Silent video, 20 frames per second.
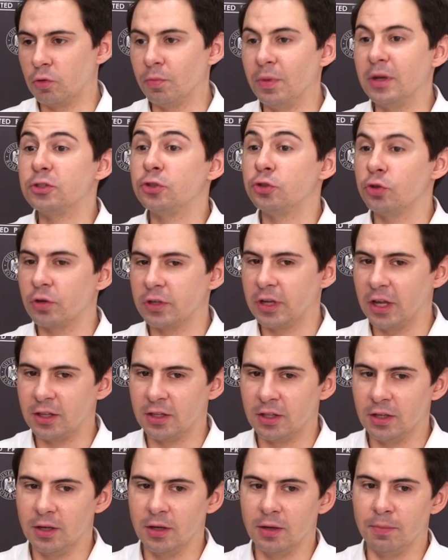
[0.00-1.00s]
make sure that
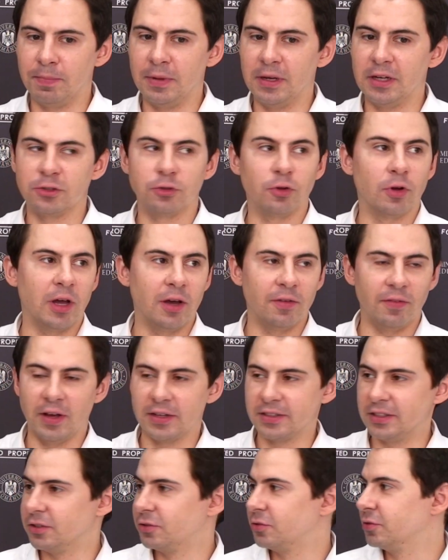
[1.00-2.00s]
players don't have
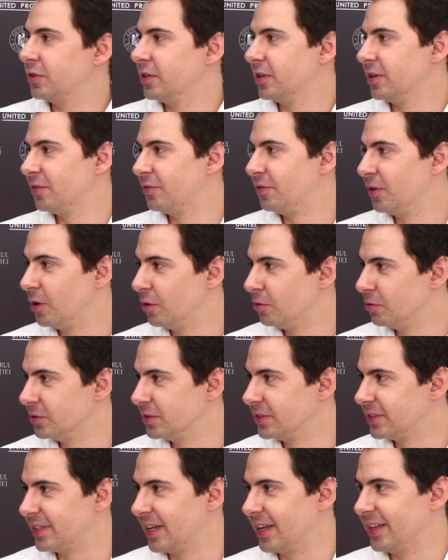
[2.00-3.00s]
access to the
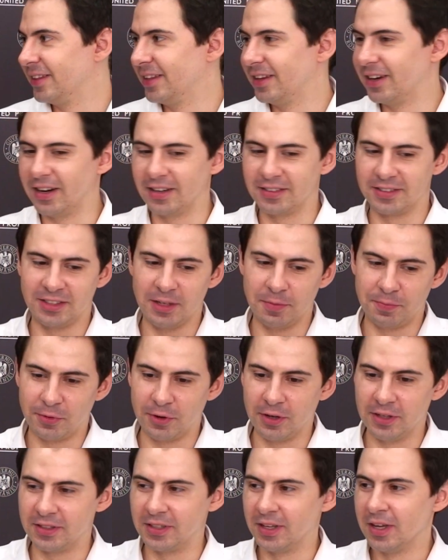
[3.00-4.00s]
phones, and there are
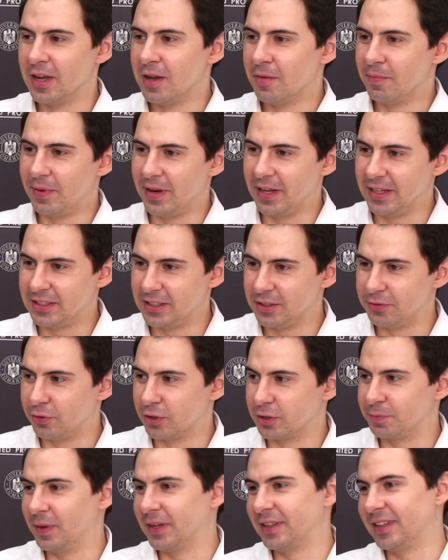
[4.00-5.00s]
separate places
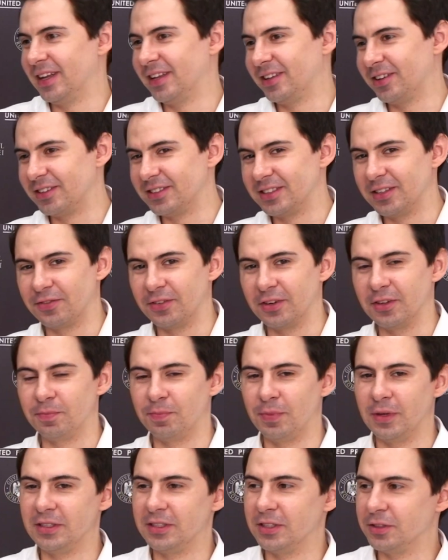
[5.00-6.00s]
for spectators and separate
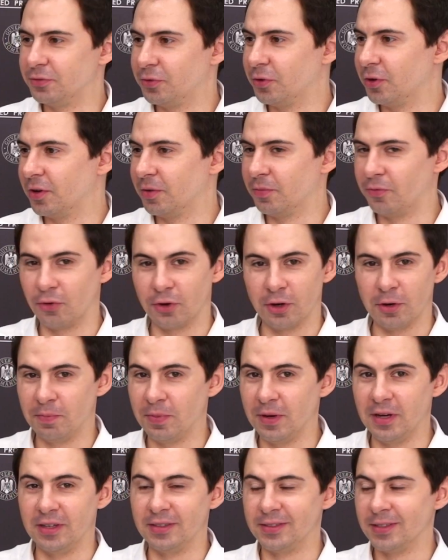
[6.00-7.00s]
places for the
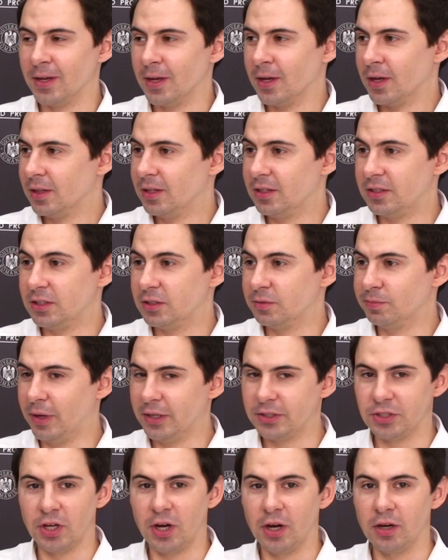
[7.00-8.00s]
players. This is
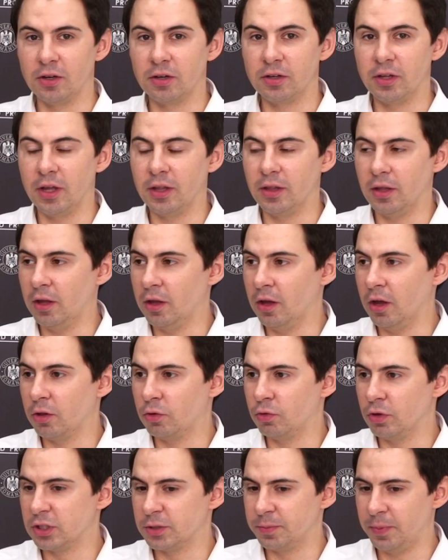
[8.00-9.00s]
much harder than
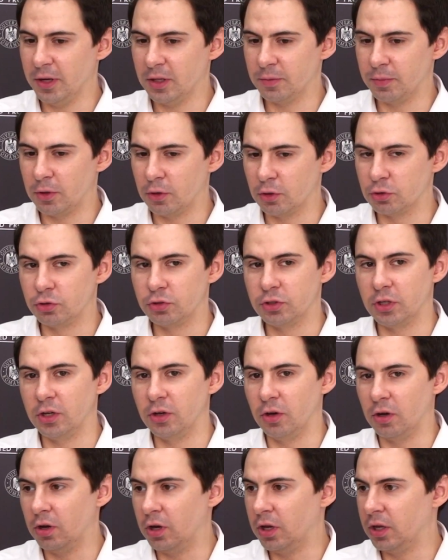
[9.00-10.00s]
to expect, because
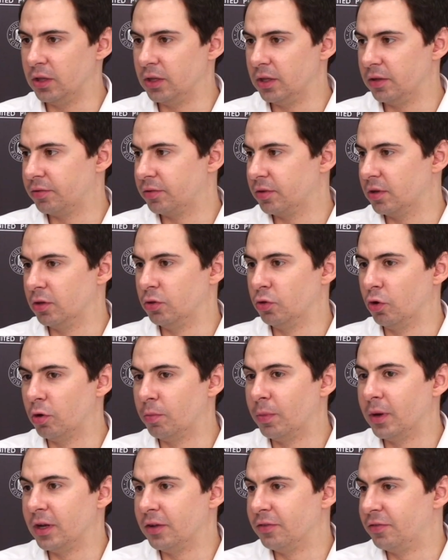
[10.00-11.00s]
usually in these
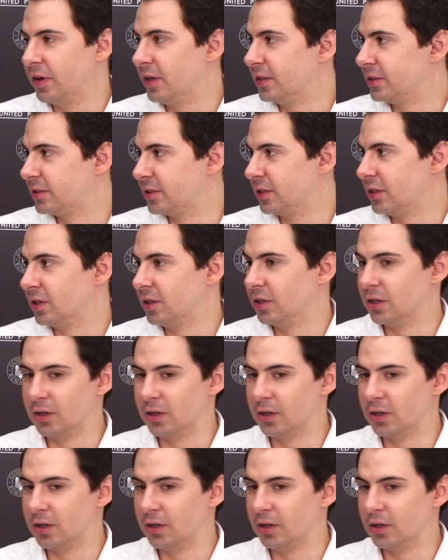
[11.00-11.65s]
normal events,